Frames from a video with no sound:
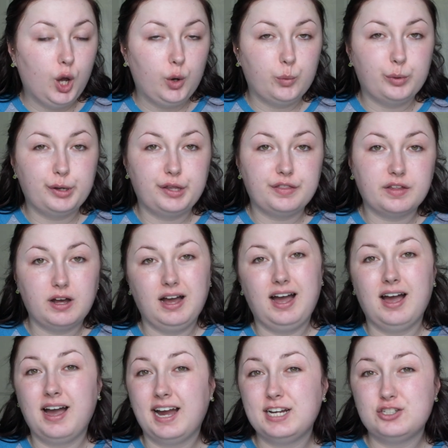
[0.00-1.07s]
with a
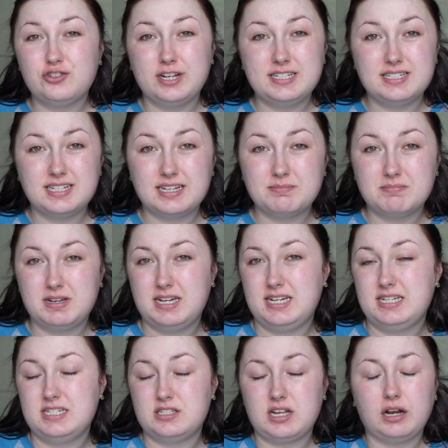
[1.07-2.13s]
hydrating
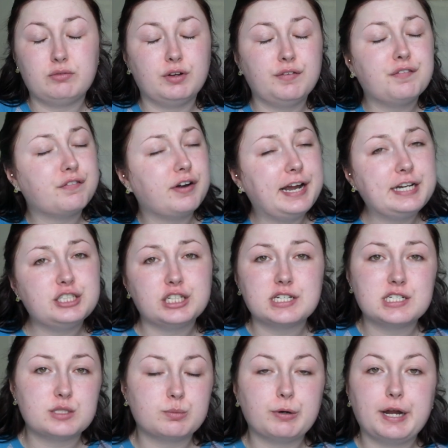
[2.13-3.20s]
mist, a refreshing
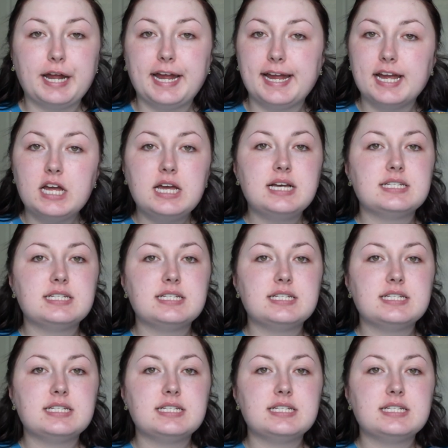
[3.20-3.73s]
spray,